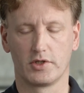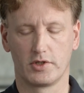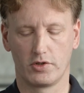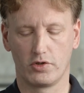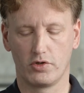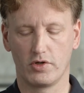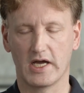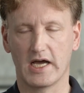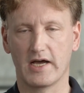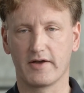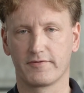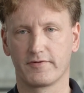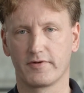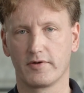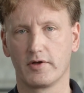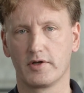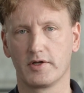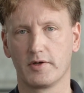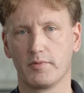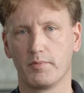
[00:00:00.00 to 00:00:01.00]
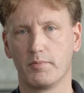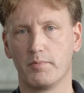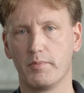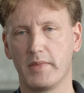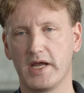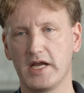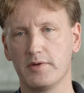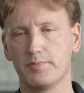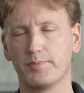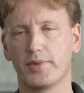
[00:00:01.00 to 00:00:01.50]
You have
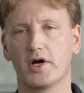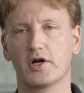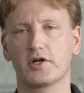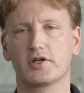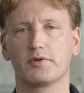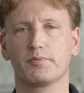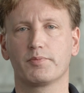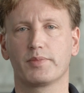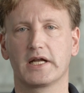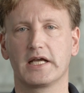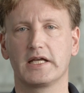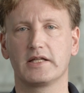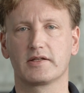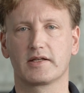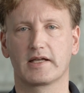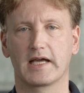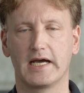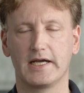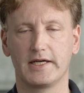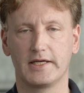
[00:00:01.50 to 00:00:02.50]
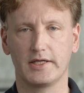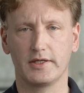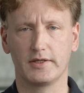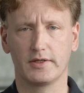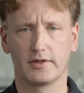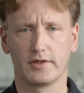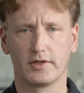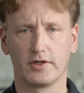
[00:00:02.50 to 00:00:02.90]
main parting plate guiding,